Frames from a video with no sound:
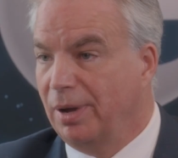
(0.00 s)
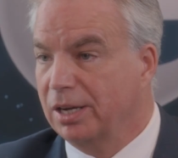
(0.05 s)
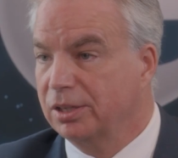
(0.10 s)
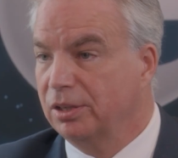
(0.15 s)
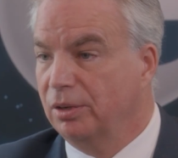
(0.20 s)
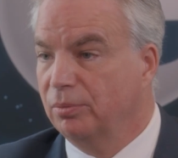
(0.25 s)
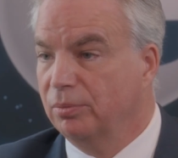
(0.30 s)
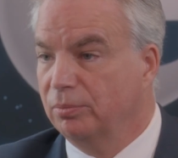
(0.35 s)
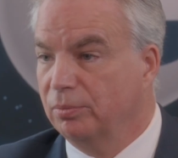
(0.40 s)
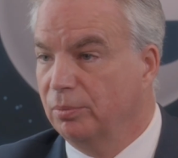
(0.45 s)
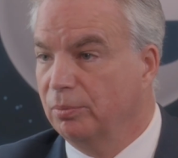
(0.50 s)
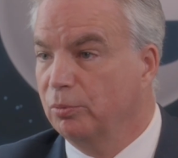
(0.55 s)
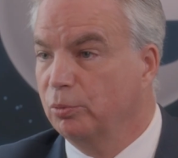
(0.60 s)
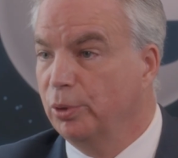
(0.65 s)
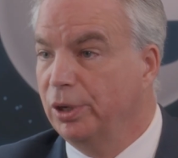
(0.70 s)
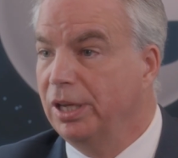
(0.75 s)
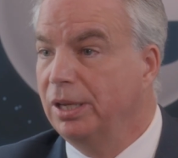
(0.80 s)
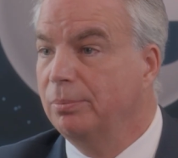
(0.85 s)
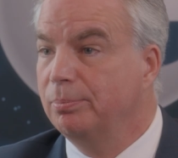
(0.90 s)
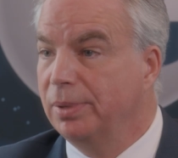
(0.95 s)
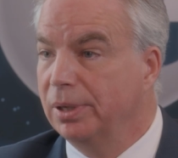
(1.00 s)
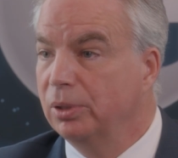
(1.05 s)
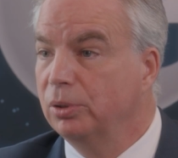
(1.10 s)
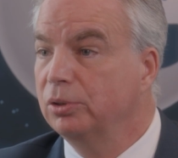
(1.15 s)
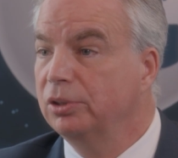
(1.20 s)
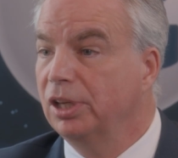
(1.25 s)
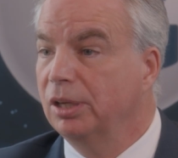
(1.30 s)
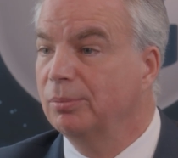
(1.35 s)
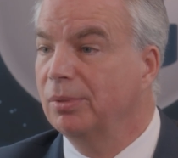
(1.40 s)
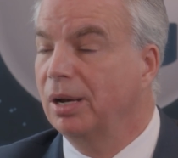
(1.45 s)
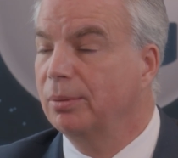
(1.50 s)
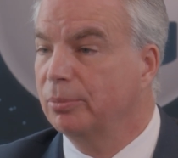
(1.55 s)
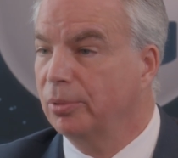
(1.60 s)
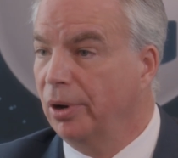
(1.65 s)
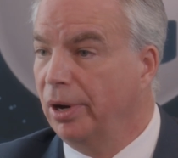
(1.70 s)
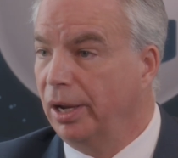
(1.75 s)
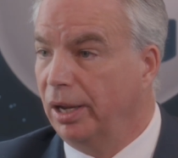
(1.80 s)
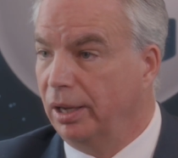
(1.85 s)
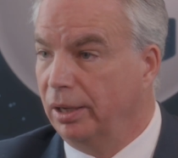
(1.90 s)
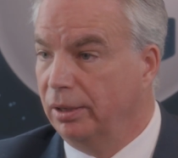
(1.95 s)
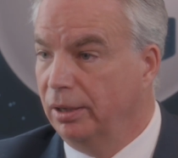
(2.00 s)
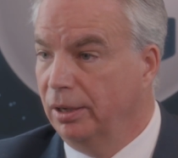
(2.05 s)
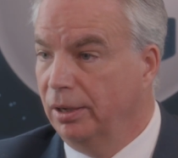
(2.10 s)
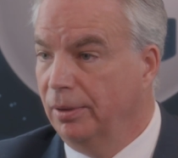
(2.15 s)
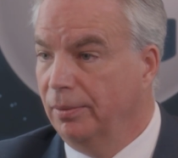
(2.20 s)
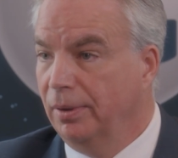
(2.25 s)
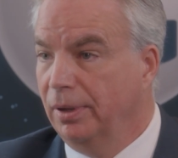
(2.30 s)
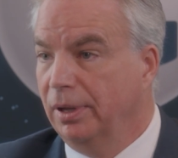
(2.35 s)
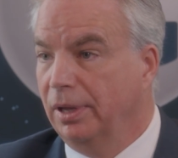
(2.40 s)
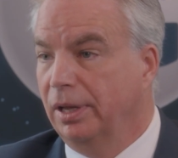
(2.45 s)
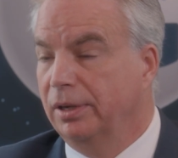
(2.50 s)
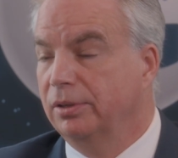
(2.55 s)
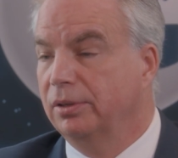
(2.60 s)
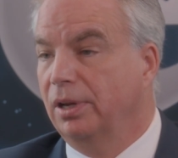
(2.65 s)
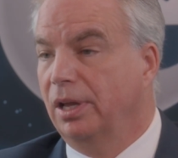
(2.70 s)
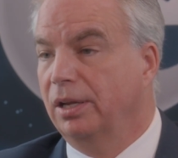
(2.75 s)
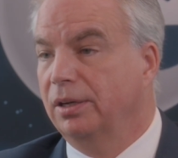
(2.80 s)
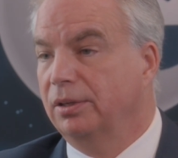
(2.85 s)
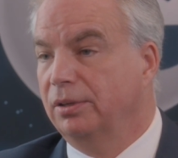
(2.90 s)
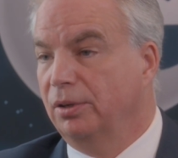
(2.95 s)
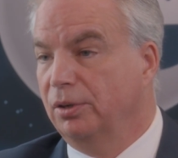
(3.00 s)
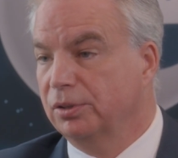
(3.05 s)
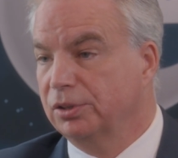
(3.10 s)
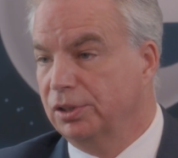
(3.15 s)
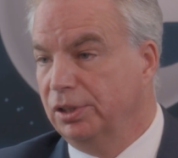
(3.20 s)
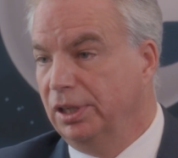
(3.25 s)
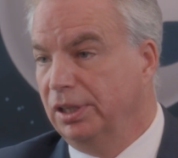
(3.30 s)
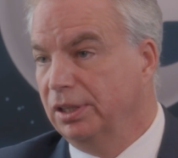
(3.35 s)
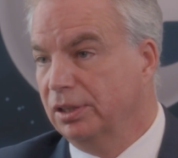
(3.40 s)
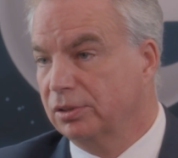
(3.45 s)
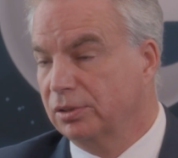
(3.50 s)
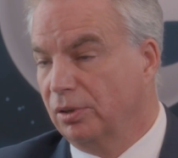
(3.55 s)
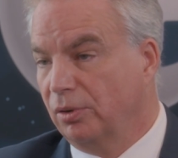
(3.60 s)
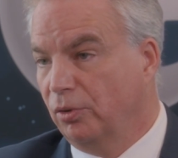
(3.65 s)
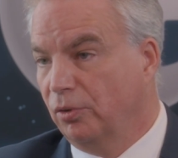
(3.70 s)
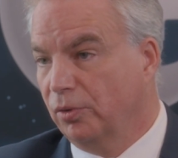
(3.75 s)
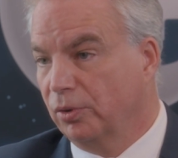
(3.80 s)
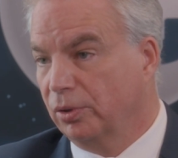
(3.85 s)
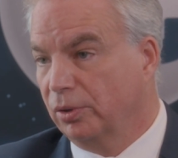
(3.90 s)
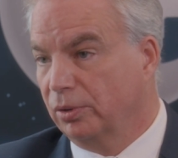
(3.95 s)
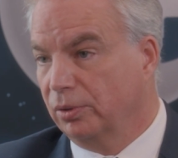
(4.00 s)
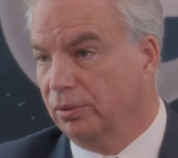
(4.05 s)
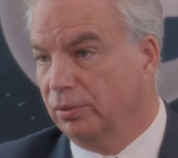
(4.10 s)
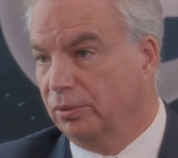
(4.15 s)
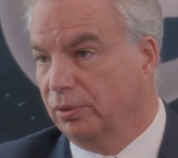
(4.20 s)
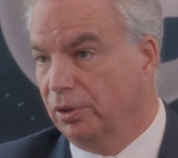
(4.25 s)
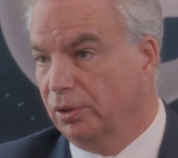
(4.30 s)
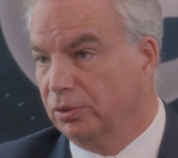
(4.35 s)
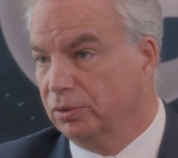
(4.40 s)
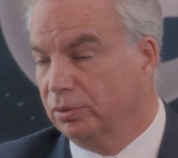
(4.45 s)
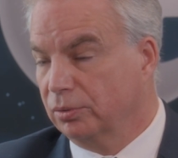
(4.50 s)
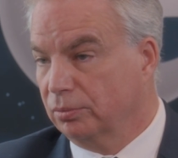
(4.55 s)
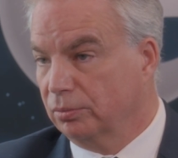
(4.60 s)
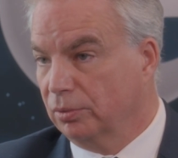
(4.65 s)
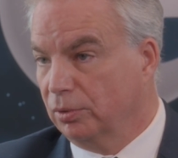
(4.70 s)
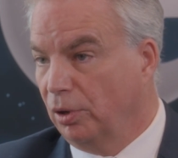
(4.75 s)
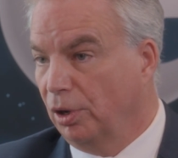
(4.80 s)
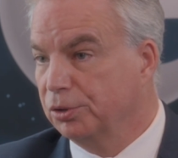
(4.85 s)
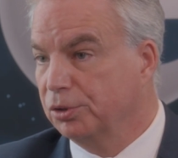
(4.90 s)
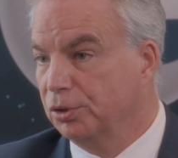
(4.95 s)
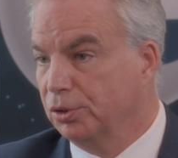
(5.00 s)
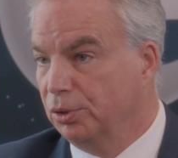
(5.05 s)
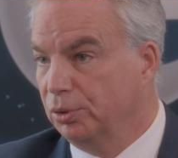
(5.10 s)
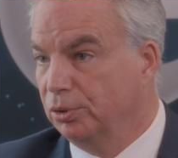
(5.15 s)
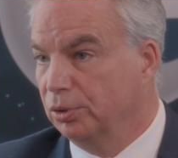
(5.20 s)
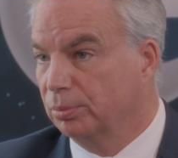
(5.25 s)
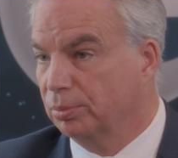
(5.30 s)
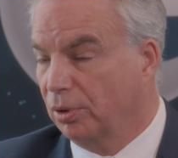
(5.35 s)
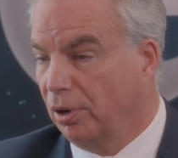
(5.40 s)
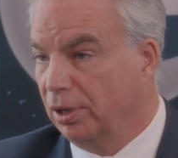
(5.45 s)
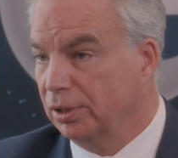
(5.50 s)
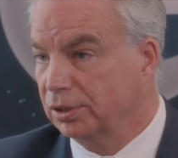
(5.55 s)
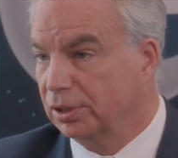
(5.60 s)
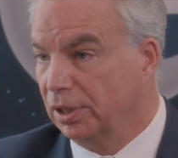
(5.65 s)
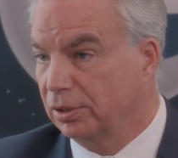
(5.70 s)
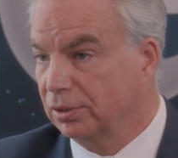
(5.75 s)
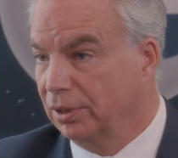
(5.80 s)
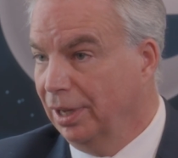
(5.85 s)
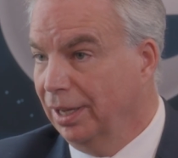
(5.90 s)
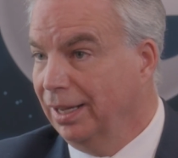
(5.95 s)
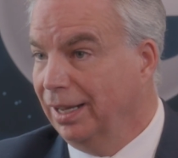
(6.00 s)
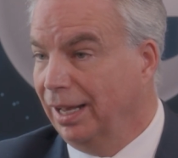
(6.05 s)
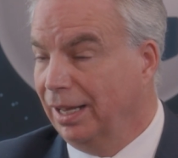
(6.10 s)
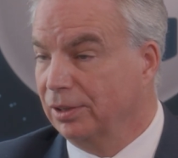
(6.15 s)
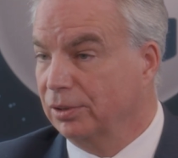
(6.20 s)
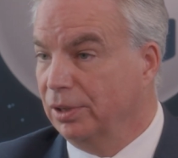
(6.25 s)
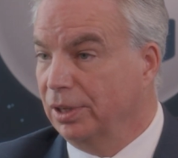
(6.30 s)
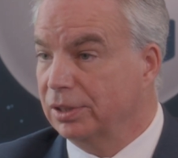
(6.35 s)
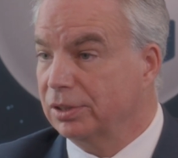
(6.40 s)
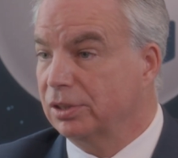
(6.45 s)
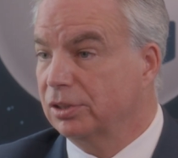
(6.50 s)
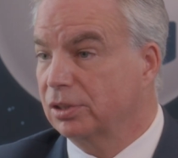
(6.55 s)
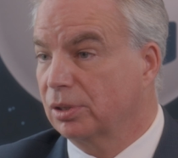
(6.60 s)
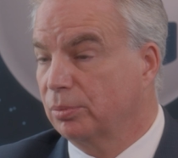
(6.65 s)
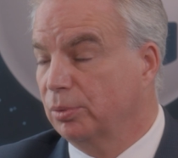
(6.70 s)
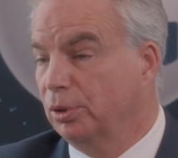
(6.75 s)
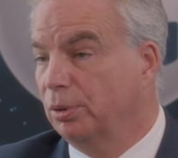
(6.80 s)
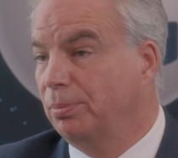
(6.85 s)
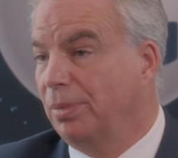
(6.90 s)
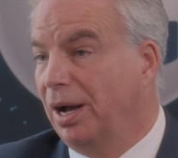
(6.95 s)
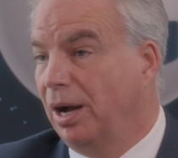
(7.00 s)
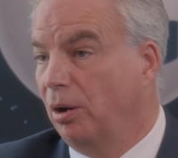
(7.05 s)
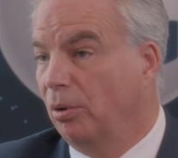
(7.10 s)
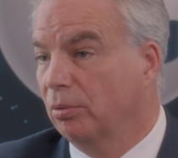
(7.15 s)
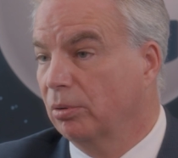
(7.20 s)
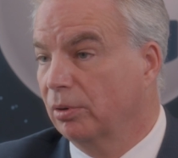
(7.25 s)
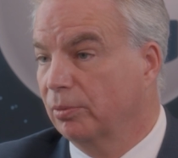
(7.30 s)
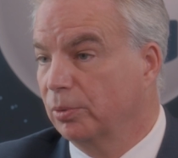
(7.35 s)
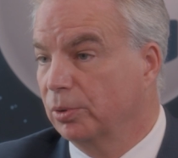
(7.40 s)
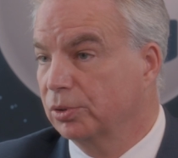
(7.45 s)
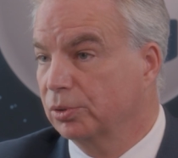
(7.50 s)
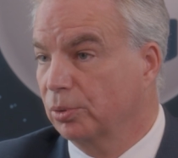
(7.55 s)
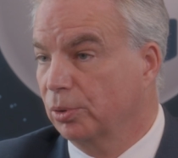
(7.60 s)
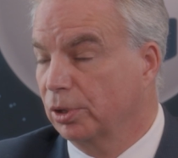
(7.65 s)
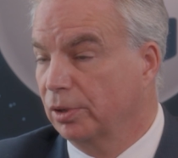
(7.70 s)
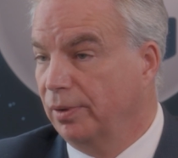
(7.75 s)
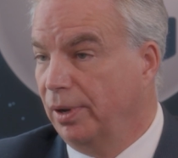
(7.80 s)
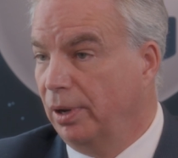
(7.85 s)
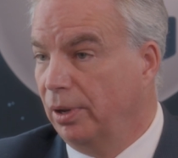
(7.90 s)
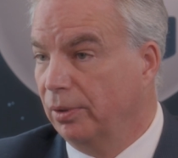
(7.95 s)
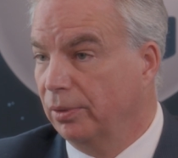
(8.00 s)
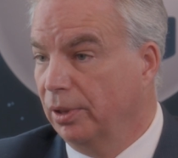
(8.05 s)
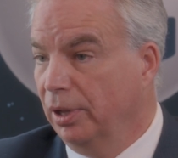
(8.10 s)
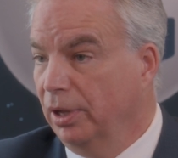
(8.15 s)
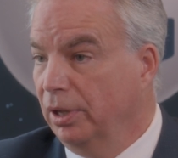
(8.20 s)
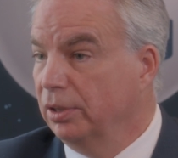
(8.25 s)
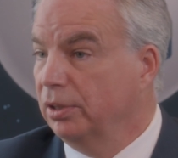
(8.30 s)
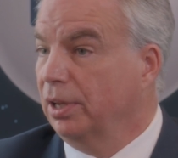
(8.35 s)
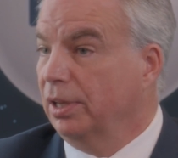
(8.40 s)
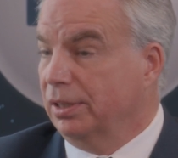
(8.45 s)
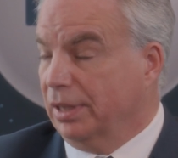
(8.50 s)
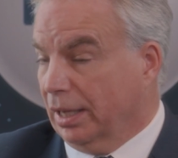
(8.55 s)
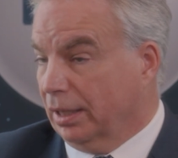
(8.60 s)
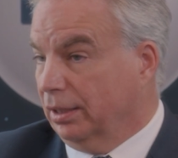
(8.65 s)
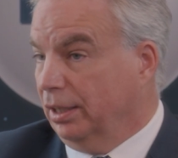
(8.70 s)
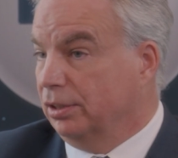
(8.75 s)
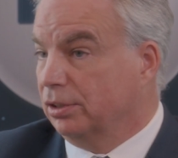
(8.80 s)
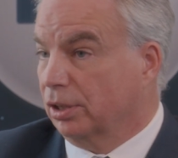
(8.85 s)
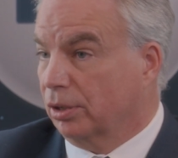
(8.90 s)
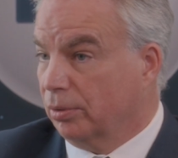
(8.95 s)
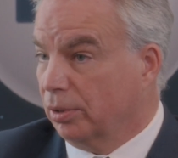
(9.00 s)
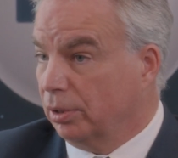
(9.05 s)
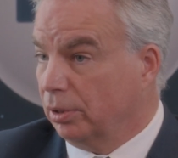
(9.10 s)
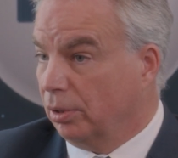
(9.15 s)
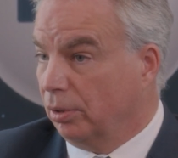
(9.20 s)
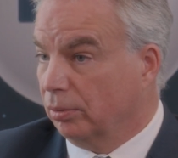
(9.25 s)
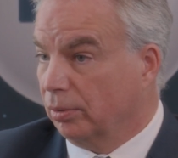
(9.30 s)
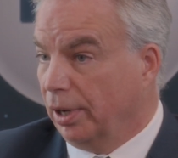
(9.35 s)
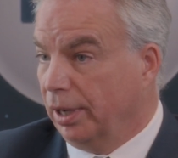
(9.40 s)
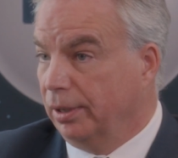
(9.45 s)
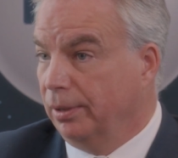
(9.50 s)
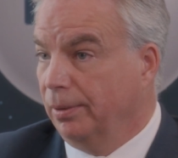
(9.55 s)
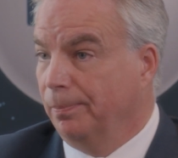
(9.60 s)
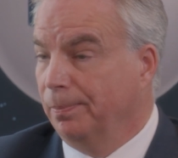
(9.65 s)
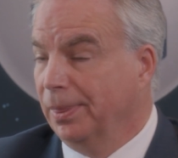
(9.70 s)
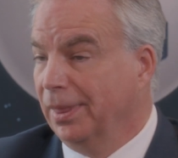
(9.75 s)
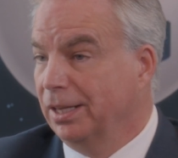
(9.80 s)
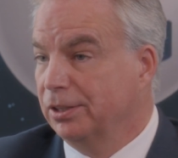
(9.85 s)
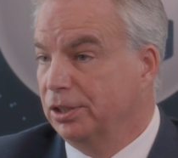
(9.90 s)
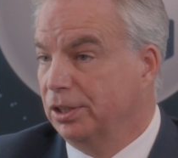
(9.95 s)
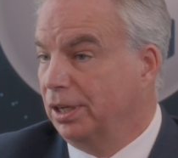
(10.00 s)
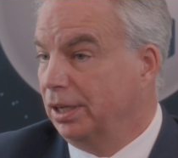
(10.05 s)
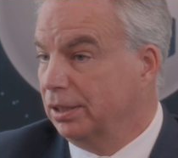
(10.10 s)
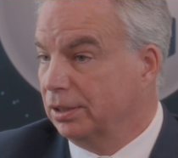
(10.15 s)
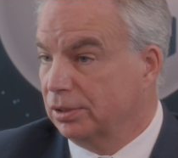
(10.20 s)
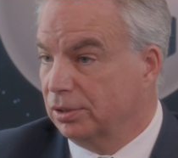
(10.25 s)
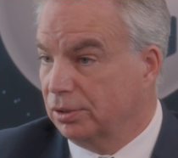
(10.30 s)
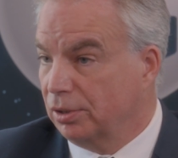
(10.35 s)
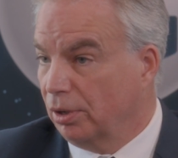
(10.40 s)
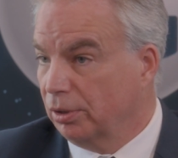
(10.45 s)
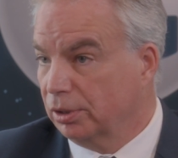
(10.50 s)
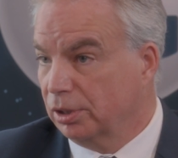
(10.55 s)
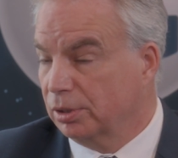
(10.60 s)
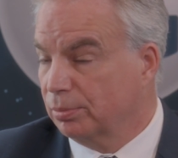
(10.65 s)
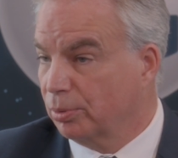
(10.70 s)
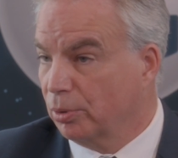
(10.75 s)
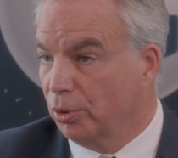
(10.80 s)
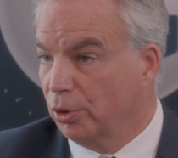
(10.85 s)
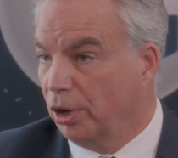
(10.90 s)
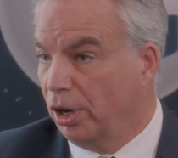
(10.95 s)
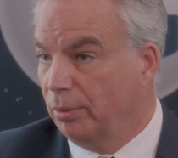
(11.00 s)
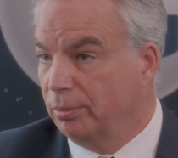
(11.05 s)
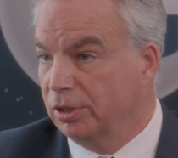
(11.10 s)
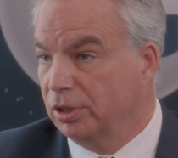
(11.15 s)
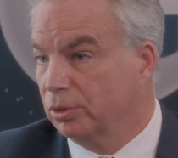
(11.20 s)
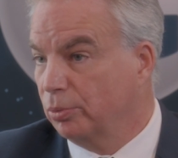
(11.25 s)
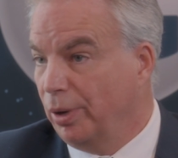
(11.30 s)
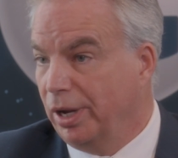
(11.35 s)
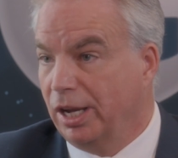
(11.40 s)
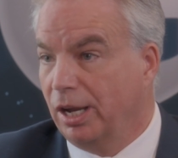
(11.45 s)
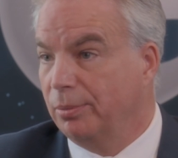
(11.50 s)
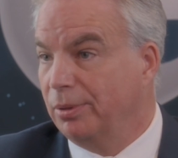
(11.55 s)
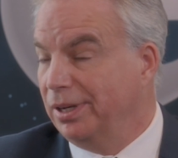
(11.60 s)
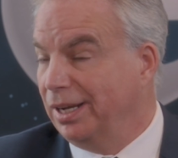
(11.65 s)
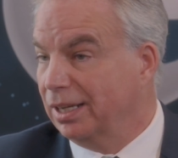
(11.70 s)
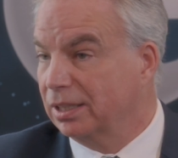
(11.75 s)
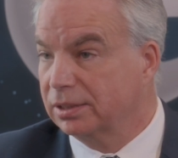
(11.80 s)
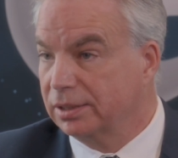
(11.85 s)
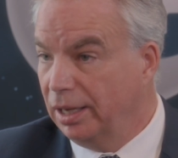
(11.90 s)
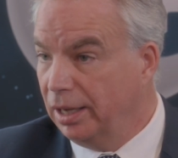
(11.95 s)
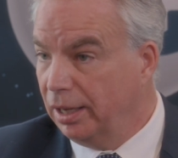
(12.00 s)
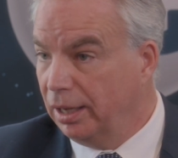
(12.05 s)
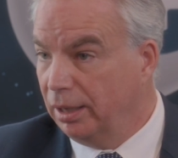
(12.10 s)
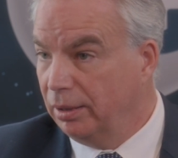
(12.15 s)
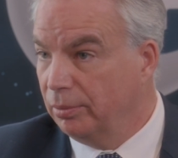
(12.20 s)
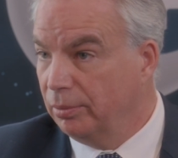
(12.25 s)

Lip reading: actually rebuilding my brain. And you're seeing this over this longitudinal process. And this is the real power of restorative health. You take Lisa Grillo, right? She didn't start this program and just wake up the next day